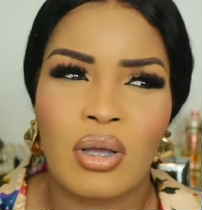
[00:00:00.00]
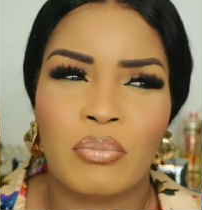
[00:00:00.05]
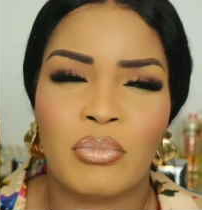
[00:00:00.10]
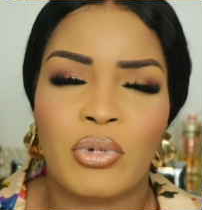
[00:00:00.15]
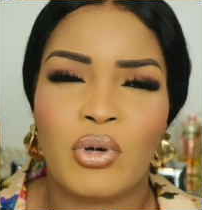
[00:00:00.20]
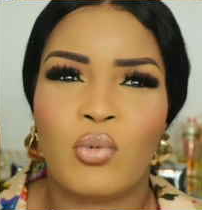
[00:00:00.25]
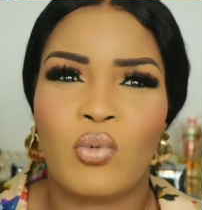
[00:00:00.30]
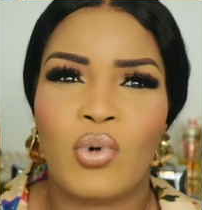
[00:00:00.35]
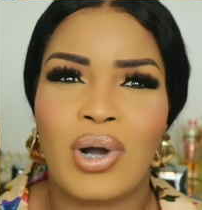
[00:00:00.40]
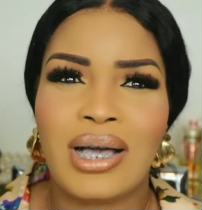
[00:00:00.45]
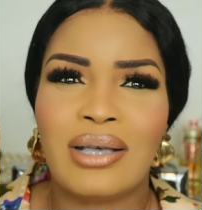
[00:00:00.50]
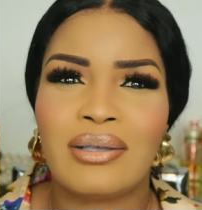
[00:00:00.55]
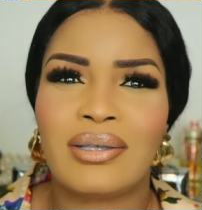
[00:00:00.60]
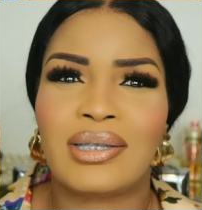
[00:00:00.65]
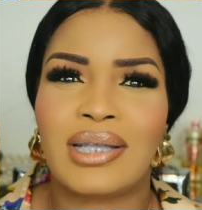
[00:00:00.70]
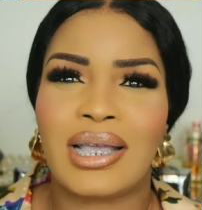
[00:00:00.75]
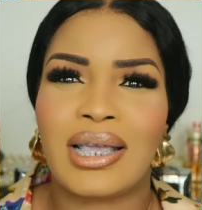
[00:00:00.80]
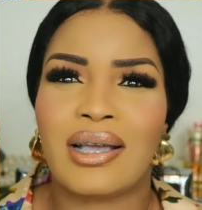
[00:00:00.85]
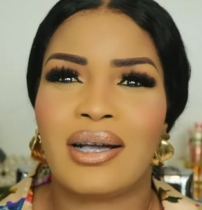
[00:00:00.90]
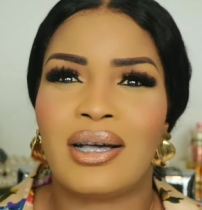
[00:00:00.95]
But whilst
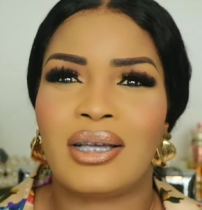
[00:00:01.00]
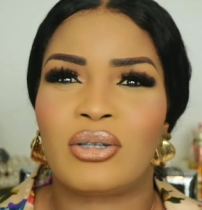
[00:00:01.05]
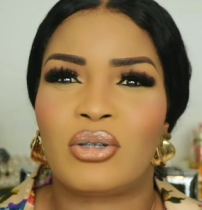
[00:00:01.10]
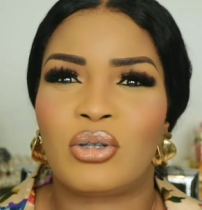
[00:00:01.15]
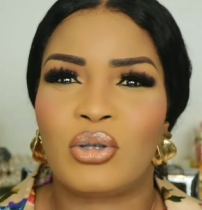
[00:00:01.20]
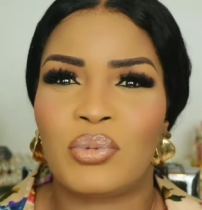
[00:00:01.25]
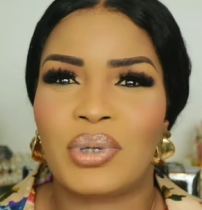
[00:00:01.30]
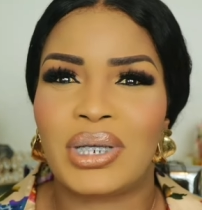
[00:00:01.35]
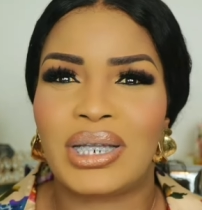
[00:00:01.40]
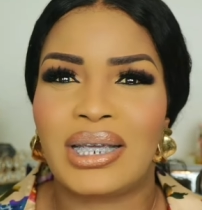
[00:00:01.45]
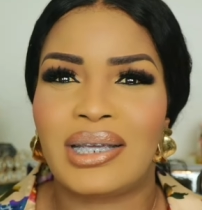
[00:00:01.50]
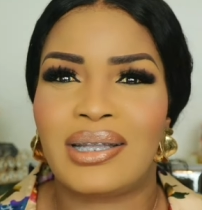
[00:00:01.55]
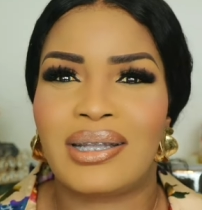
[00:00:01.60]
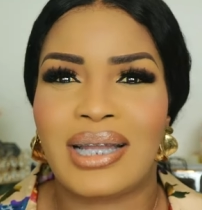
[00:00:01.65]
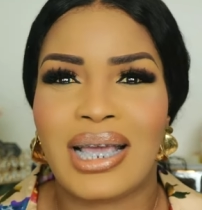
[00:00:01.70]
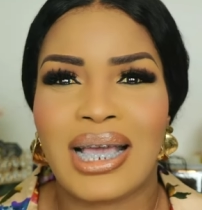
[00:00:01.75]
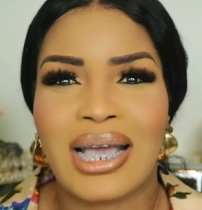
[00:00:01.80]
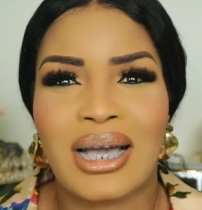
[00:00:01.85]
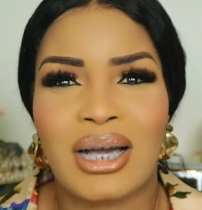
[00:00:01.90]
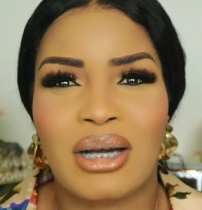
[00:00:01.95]
they are doing it
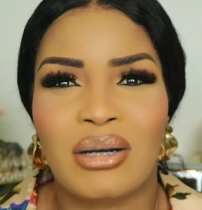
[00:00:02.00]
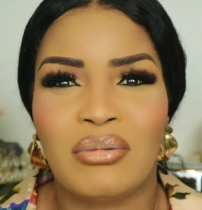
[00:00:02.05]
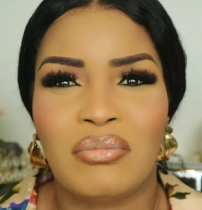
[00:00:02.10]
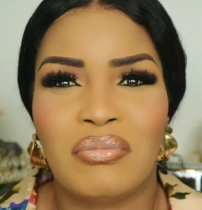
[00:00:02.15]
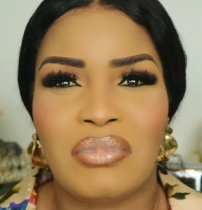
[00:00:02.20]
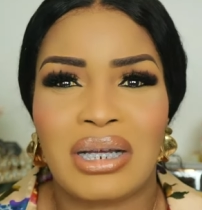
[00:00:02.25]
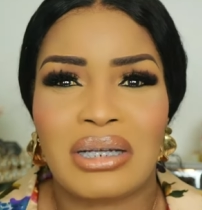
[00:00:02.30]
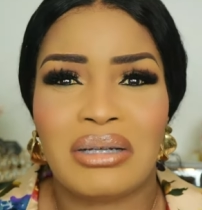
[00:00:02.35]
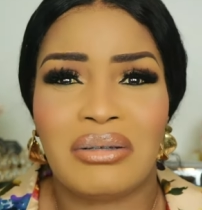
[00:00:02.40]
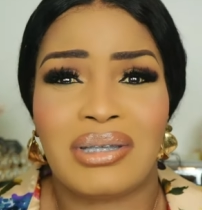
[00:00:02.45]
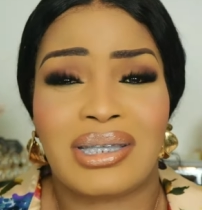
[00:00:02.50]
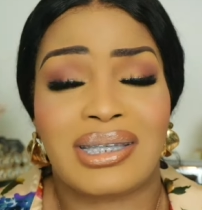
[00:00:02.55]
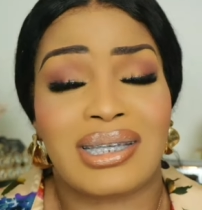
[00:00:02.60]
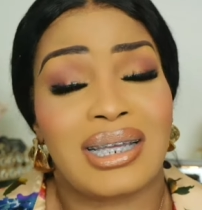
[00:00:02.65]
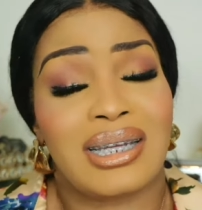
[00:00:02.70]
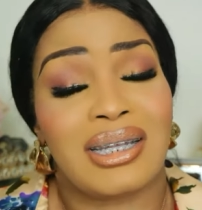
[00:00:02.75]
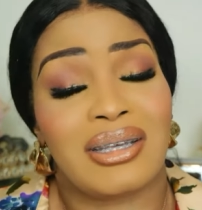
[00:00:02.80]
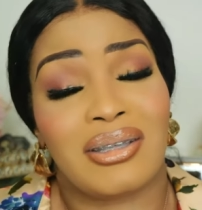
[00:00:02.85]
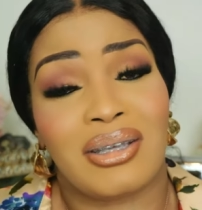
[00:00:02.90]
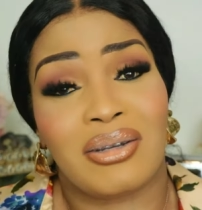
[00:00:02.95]
now, I don't see
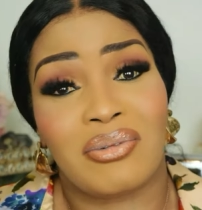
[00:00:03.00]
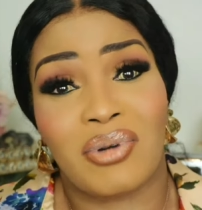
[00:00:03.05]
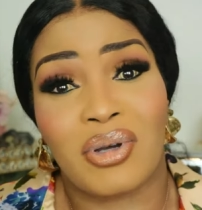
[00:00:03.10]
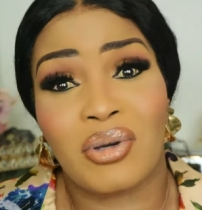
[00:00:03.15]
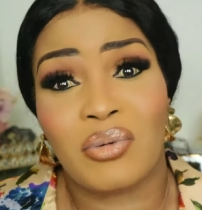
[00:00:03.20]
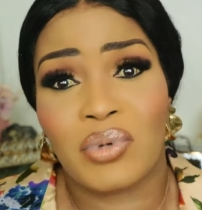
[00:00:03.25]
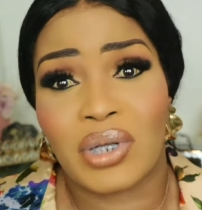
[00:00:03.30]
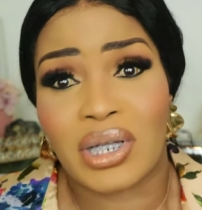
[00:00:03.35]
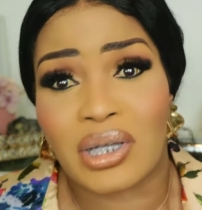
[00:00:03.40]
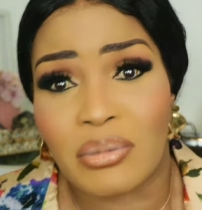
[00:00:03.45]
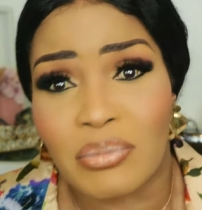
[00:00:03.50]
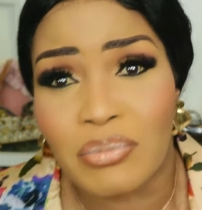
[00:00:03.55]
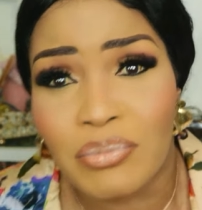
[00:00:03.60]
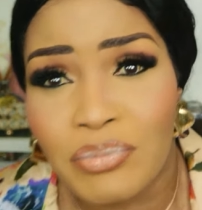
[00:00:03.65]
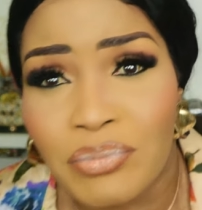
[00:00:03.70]
anything wrong with it.